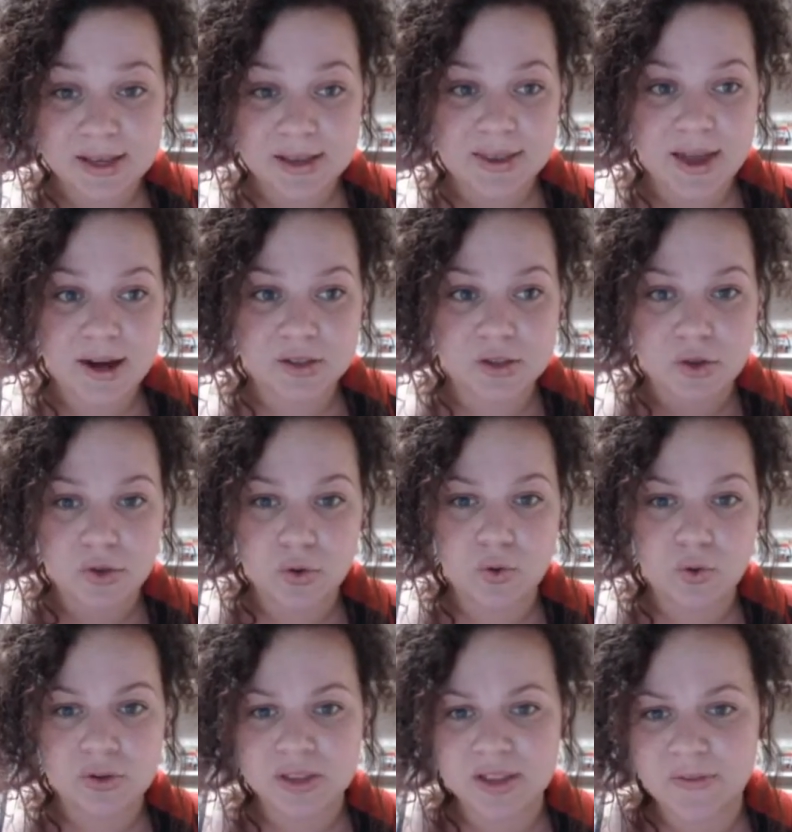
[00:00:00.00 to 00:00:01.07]
and that is all the
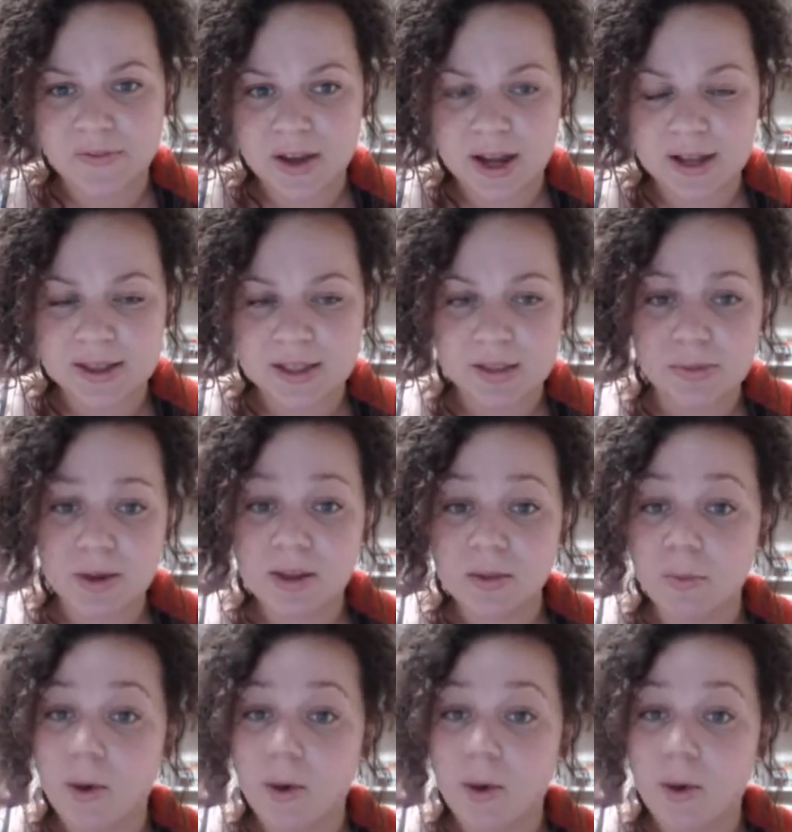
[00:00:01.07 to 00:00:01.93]
cool stuff I got this month.